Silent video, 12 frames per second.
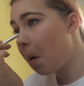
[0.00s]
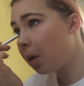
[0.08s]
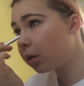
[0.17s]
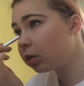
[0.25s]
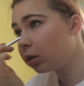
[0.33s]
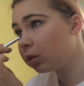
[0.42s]

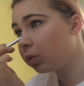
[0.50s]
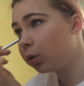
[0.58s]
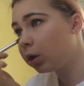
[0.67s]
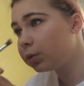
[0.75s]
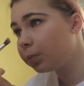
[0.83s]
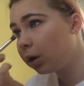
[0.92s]
I think the
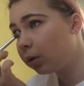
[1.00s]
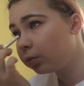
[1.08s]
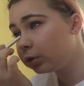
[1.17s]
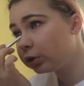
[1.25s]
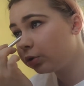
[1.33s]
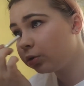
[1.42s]
worst part
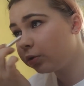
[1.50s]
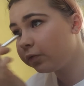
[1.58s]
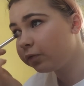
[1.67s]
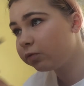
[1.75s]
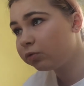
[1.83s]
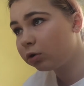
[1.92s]
was doing the
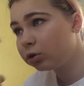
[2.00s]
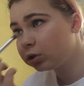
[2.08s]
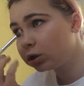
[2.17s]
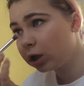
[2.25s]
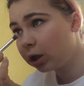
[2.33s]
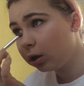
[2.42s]

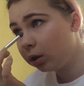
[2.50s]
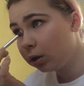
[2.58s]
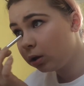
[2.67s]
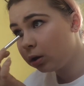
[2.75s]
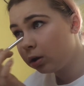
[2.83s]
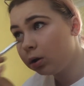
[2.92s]
frosting
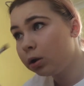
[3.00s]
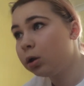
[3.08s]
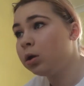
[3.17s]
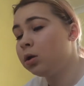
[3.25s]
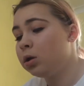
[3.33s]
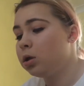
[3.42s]

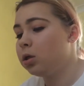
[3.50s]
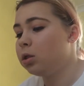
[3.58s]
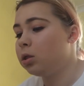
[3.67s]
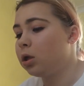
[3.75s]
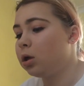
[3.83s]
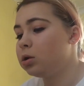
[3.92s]

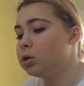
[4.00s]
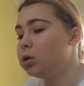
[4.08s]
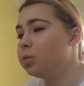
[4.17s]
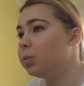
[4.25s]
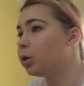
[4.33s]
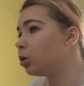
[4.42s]
and that,
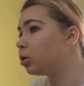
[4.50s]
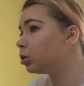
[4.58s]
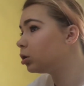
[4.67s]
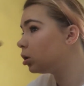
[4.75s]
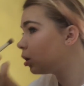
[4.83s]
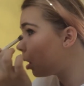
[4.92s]
because
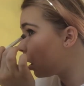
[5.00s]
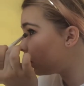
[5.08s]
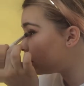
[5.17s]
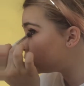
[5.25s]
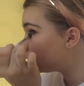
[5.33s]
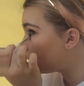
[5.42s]
I
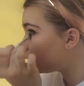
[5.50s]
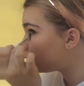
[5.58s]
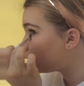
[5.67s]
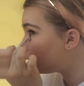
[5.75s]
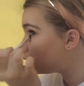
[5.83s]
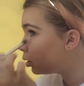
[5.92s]
literally had
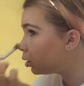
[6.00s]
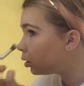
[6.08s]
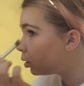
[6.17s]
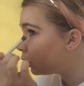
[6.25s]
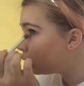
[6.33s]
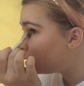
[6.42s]
to
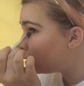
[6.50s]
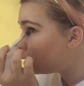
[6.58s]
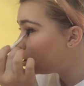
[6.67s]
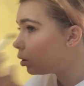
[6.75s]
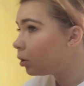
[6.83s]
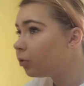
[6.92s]

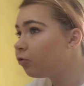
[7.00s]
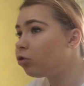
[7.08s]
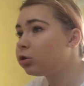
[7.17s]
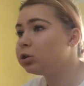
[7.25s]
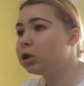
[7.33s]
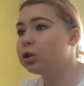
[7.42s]

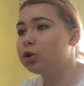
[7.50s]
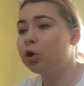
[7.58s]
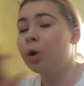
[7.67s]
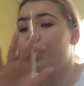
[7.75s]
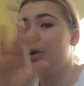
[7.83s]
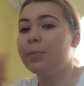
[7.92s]
frosting the
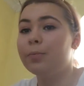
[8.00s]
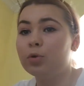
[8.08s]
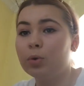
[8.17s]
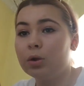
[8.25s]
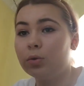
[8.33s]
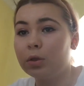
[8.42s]
top and in
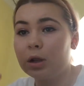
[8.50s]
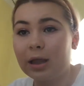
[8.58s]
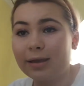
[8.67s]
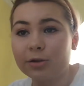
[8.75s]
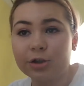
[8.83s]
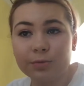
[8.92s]
between all the
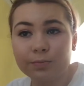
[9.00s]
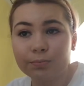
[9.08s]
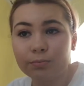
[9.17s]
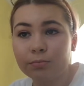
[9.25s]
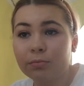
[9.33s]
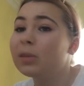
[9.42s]
layers,
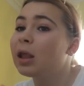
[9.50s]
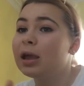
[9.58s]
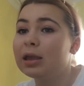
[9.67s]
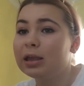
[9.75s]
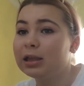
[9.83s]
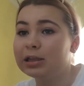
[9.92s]

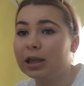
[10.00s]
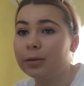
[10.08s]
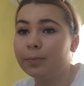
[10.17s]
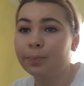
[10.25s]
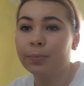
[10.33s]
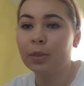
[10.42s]
easy.
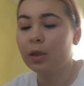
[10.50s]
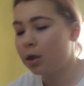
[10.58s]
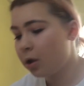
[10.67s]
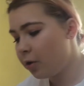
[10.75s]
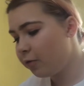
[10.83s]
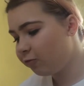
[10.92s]

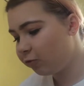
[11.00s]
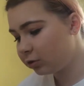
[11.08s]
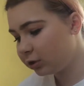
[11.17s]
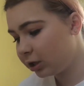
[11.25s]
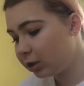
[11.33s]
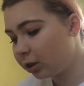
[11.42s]

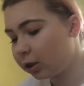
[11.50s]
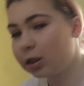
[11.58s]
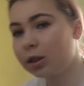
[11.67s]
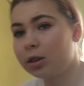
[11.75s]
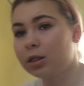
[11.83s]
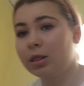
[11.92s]
Frosting
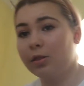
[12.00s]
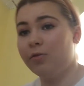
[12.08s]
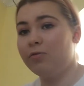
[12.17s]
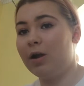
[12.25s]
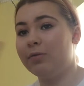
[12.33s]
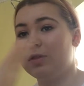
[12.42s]
like
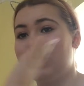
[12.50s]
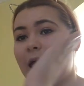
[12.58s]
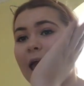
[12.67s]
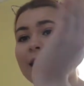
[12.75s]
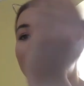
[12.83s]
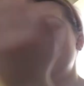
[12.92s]
around the
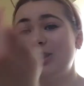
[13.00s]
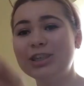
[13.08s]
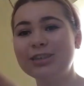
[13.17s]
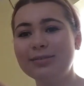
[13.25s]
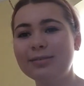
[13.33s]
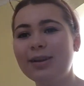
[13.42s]
edge
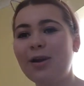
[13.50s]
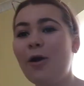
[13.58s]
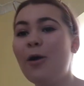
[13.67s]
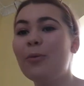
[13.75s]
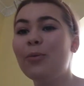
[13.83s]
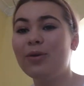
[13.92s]

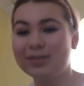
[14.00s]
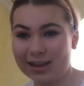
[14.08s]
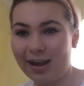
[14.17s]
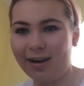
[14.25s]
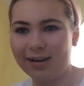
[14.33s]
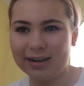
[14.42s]
was the
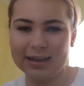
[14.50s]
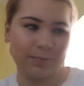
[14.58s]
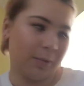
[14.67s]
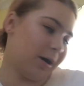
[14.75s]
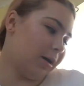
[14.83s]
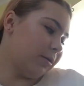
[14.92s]

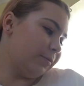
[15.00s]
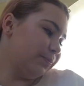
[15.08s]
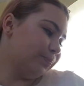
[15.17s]
hardest part.